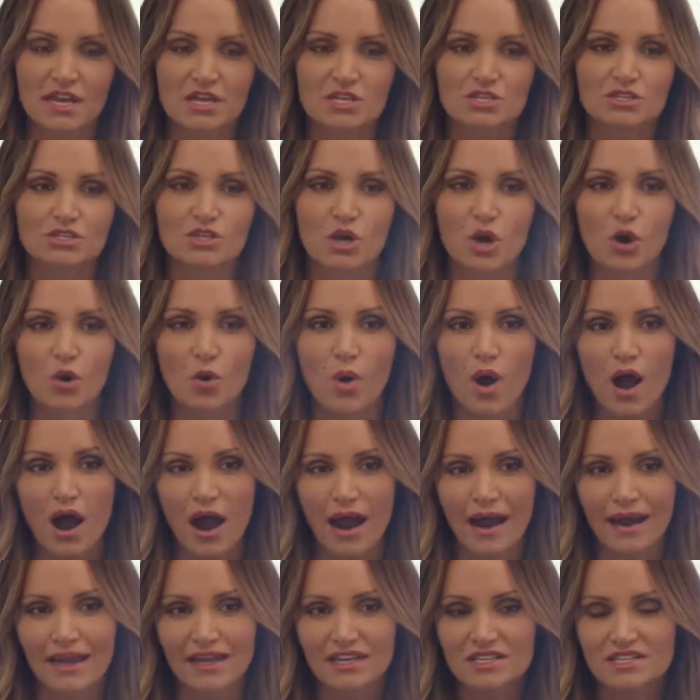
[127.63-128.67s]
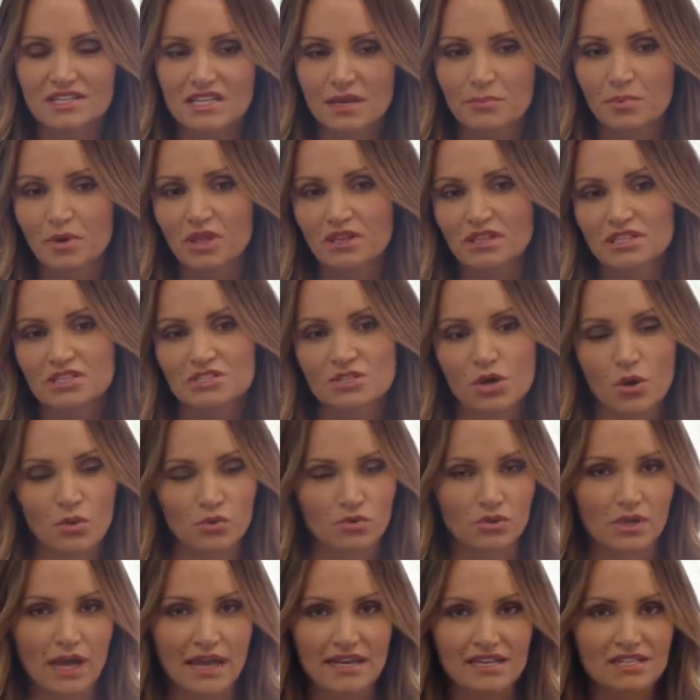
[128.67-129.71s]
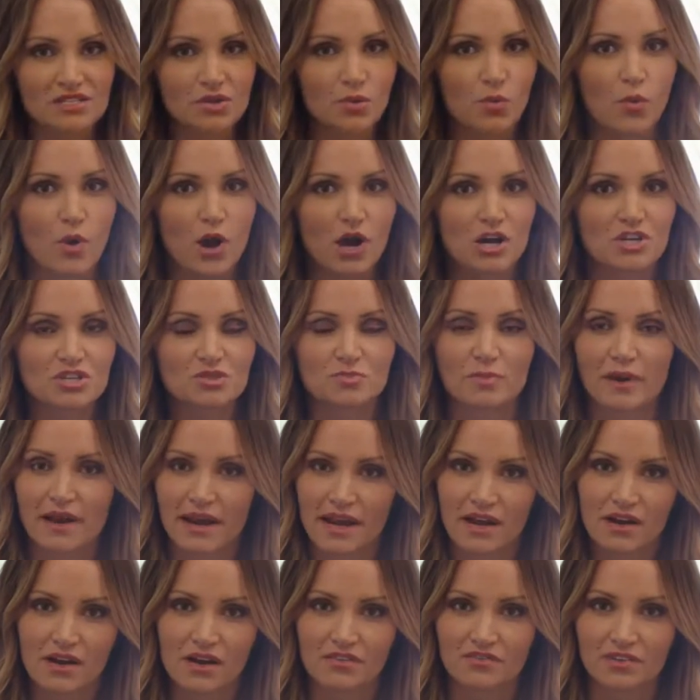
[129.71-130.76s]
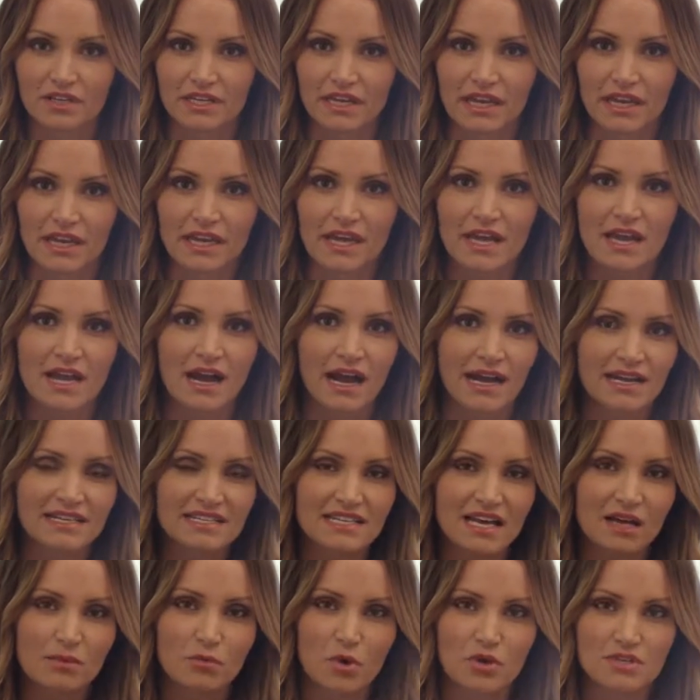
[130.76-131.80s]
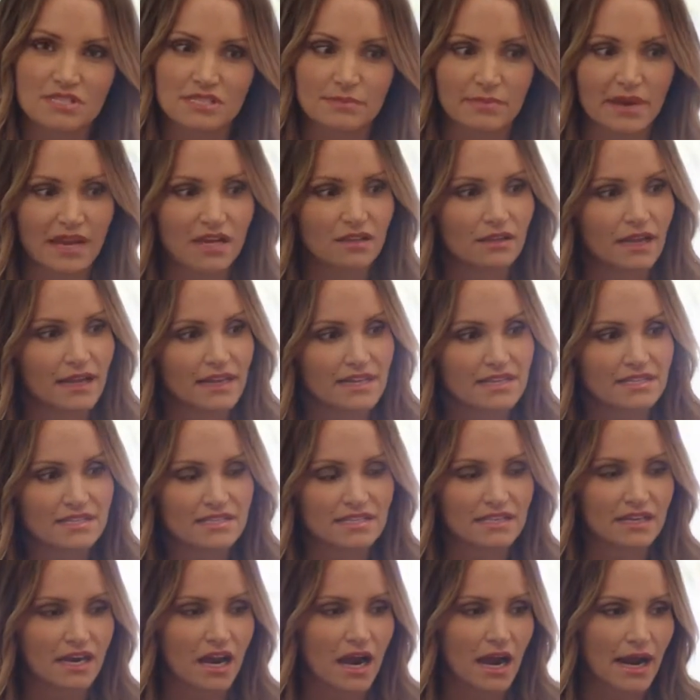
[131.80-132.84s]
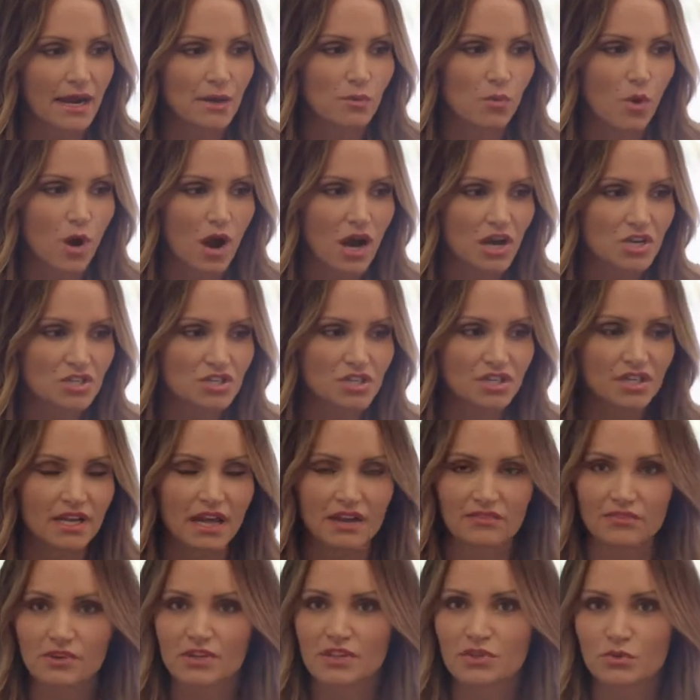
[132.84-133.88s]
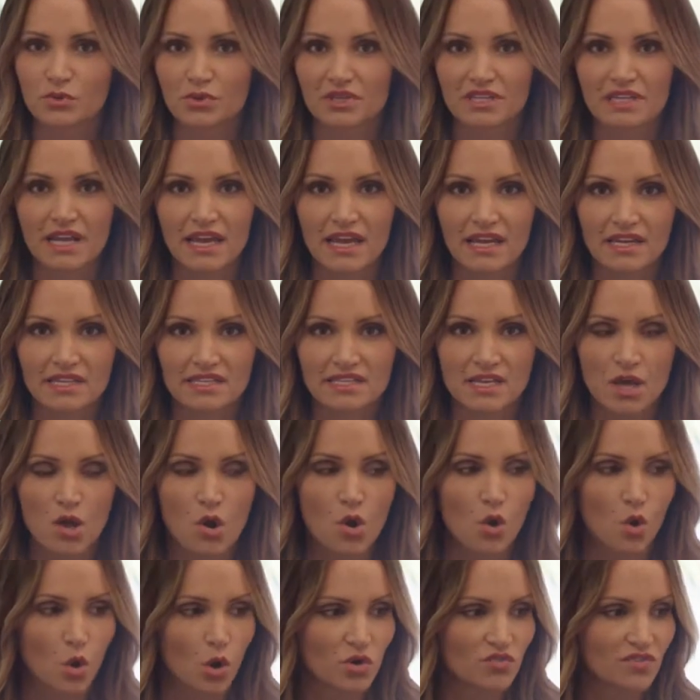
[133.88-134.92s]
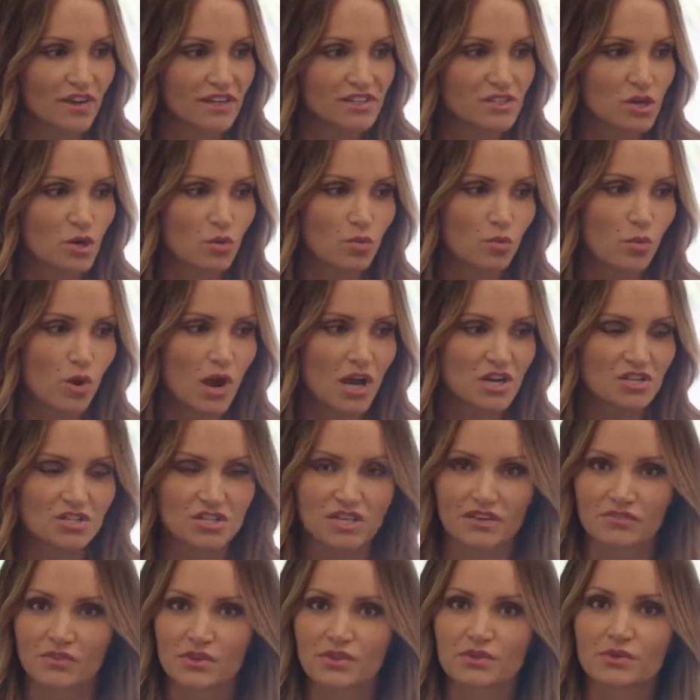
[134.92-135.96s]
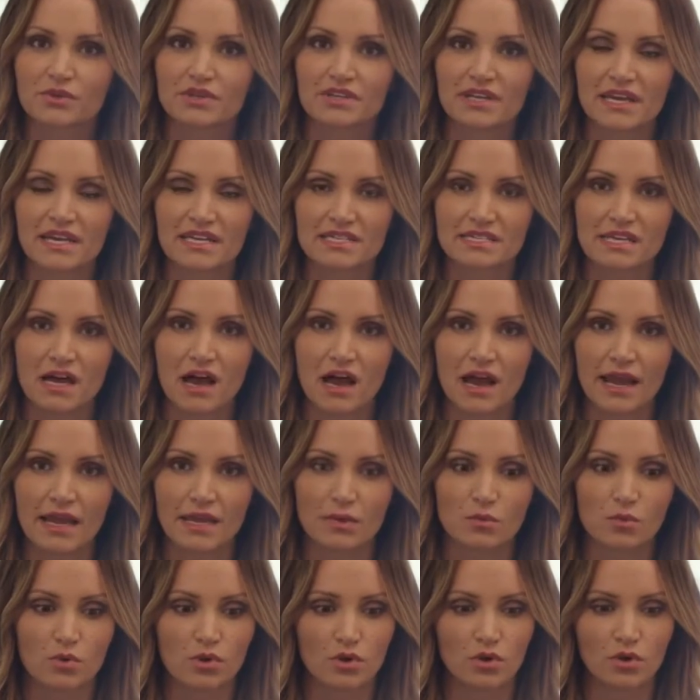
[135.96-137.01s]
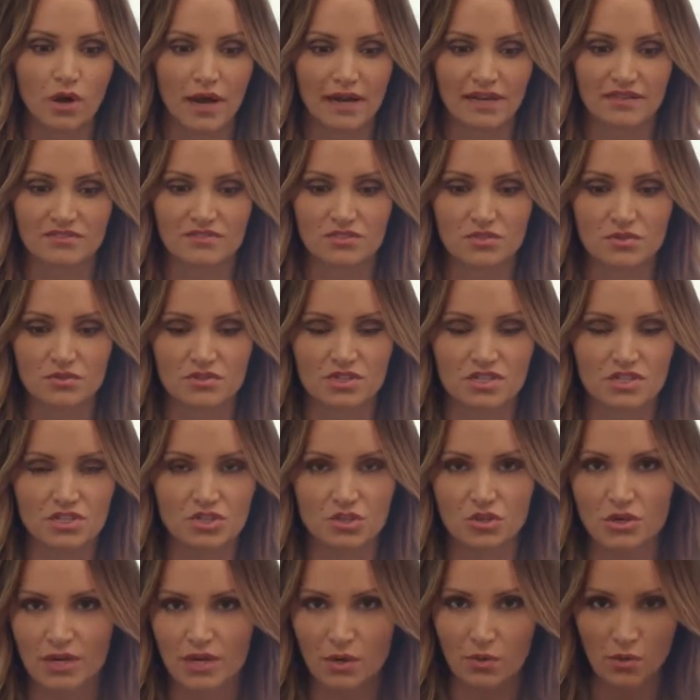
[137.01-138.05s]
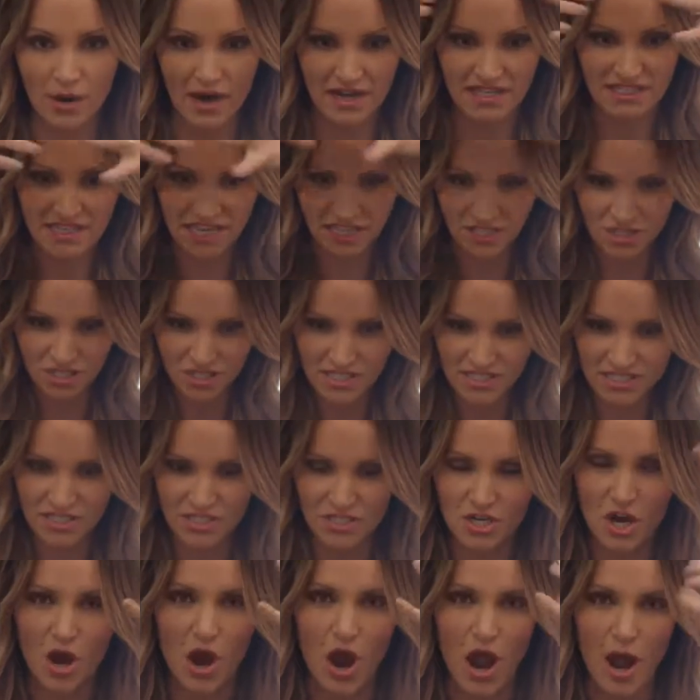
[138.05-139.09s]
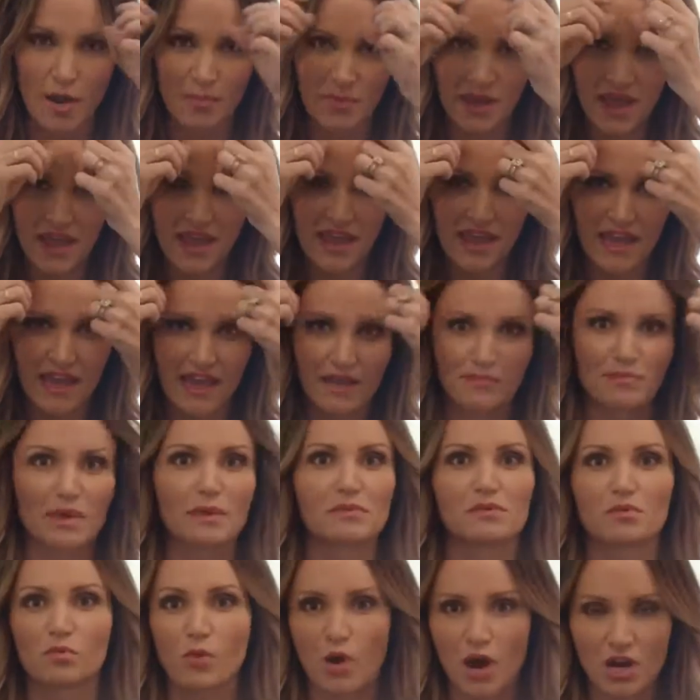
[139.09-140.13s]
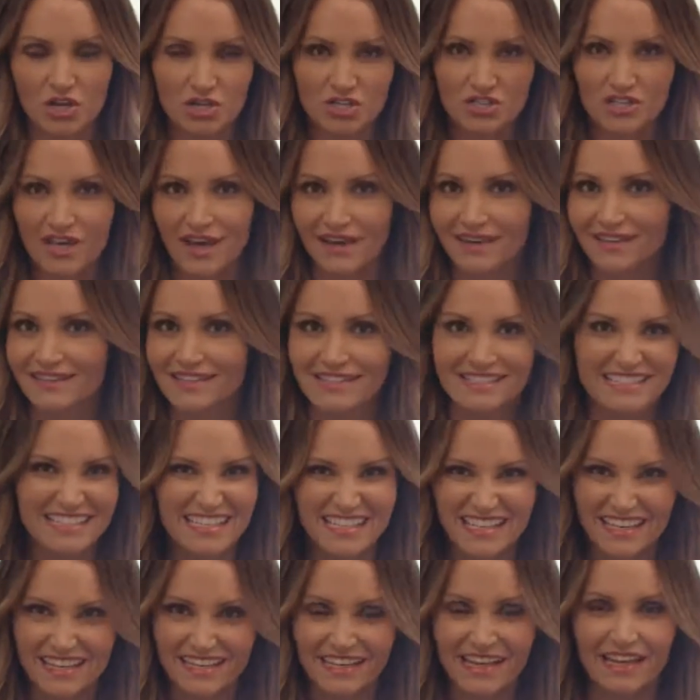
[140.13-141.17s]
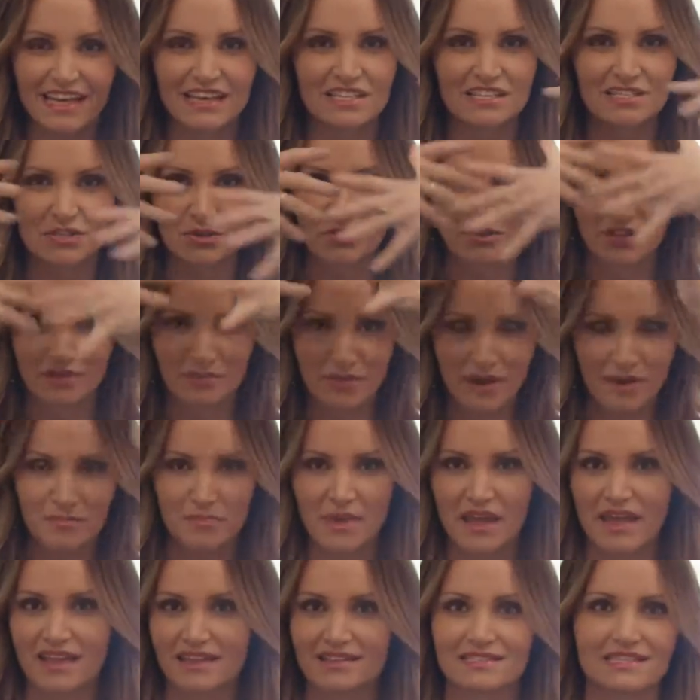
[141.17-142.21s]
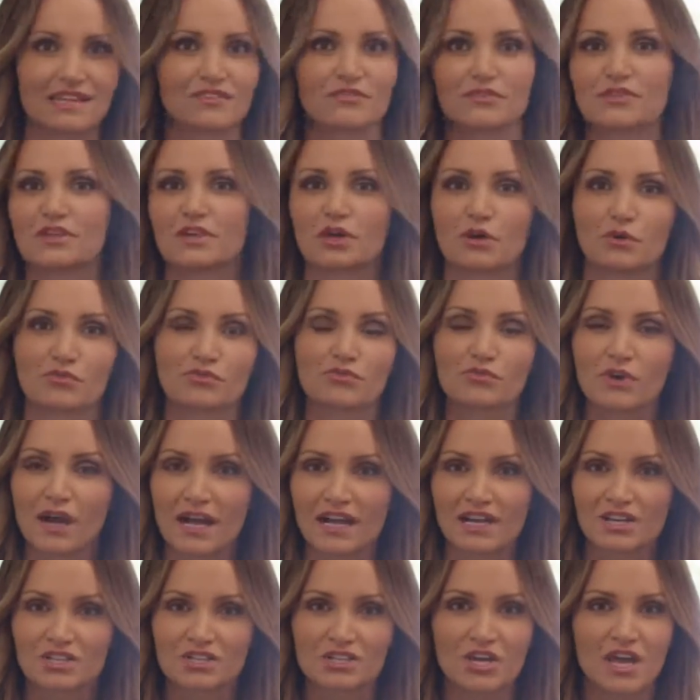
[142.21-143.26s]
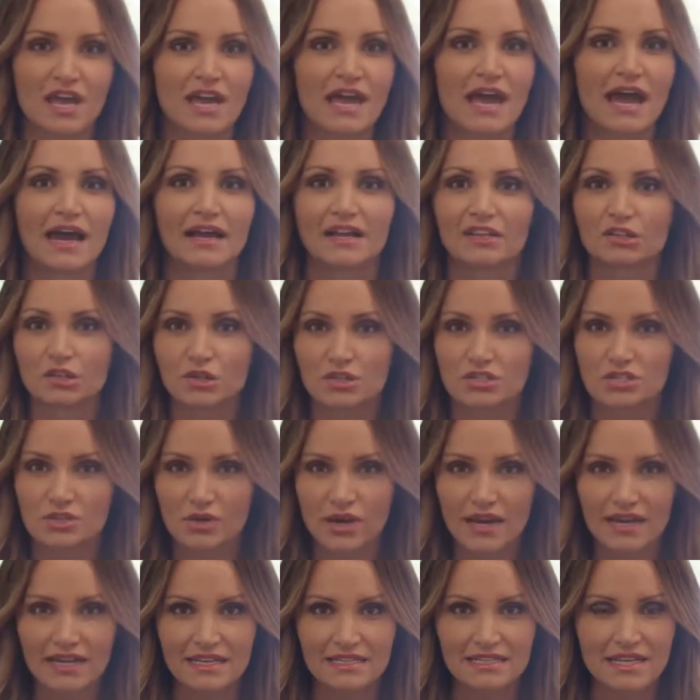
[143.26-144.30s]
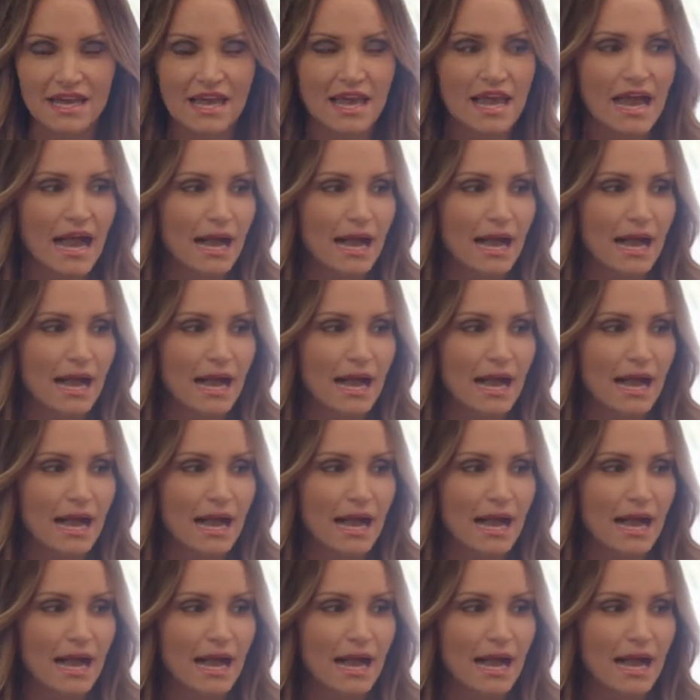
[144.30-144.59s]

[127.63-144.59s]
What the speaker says: So I typically don't like to wash my hair every day. I tell most of my clients that I wash it every 3 days, or if I don't wash it every 3 days, I will kind of do this trick where I take just the top and maybe wash that in the sink, and so that my bangs and everything are fresh and it looks great.